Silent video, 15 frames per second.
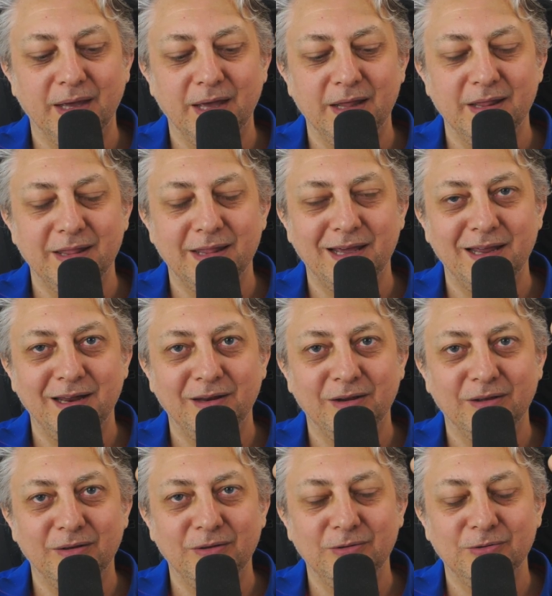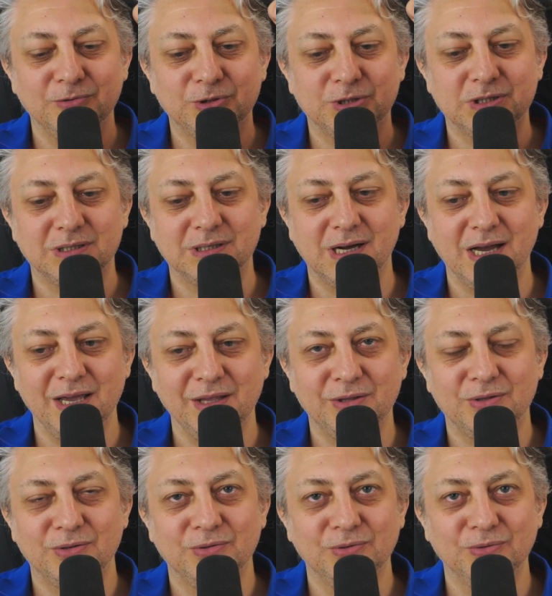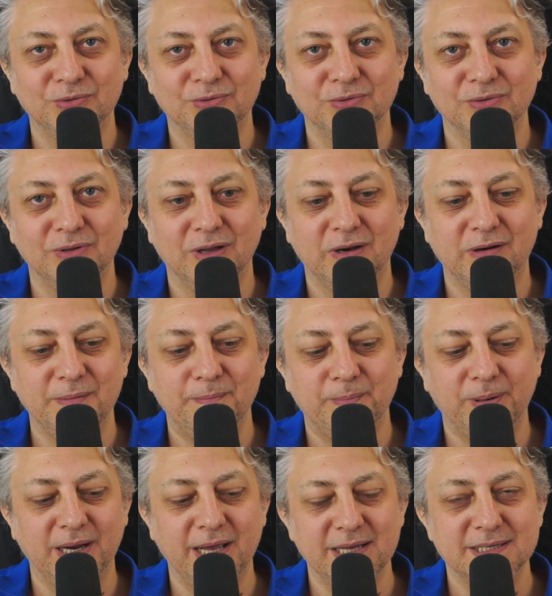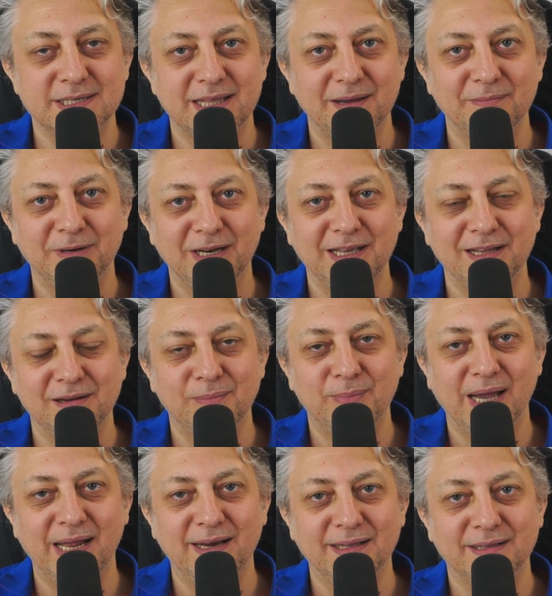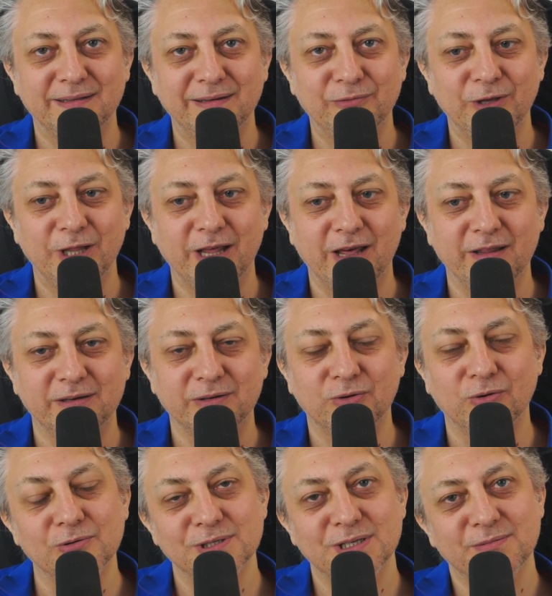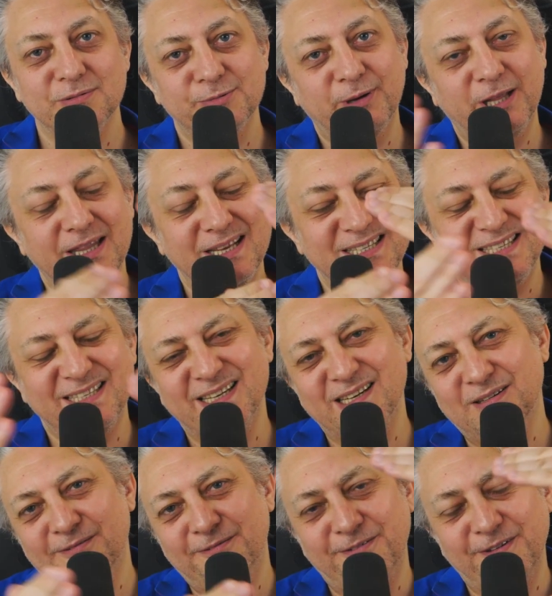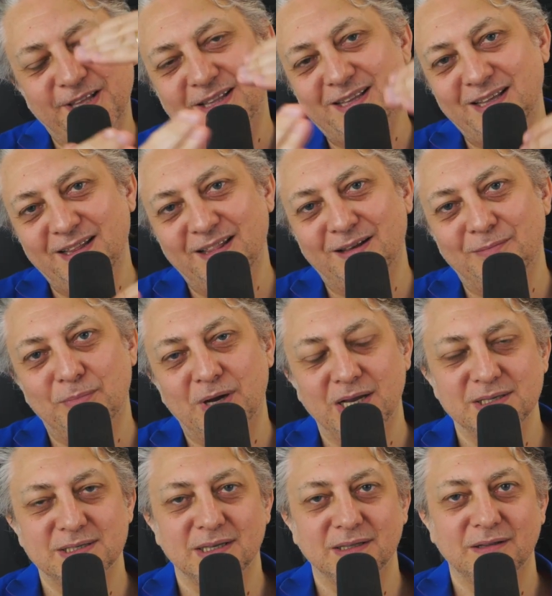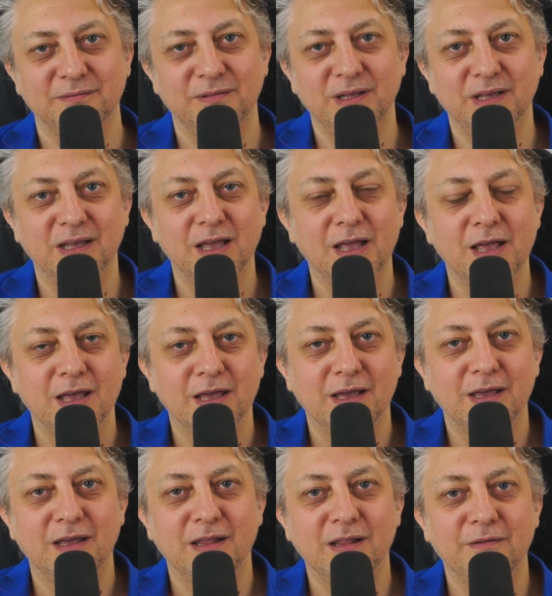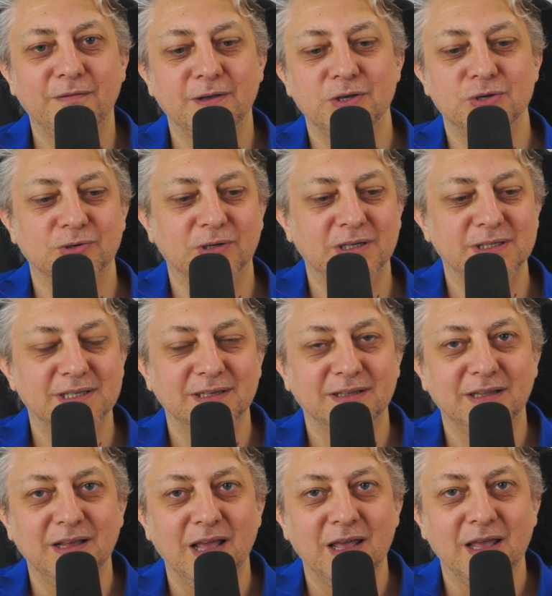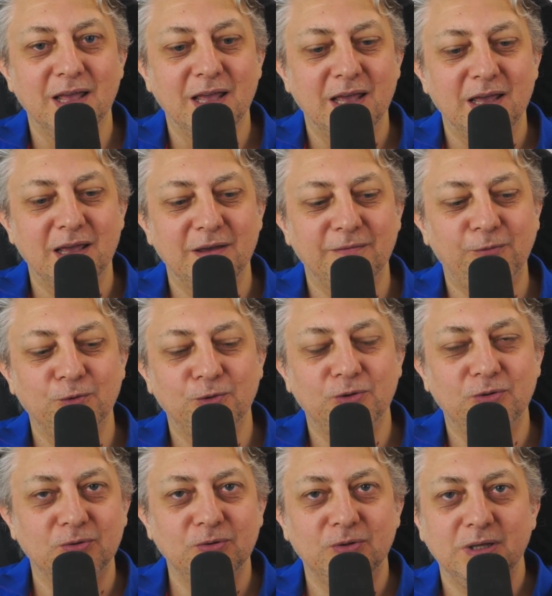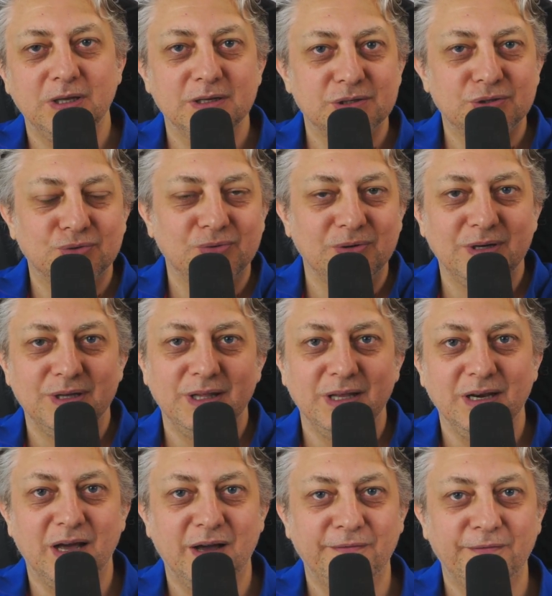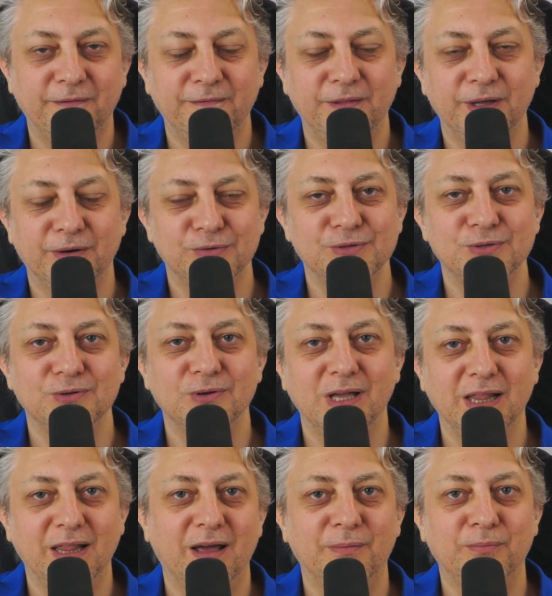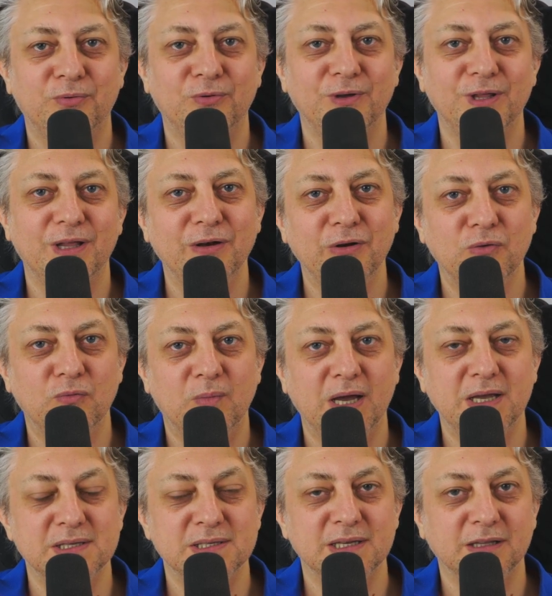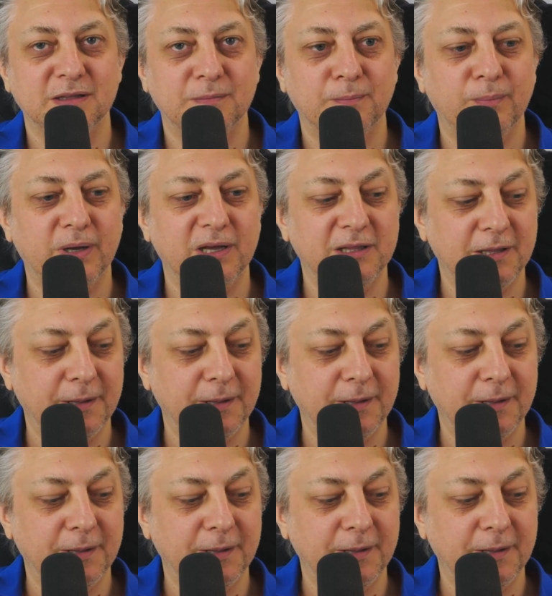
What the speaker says: then you try to replace them little by little with other concepts, but they still fit in the mindset of the individuals. And if you do this with enough of those, you end up with a new mindset. But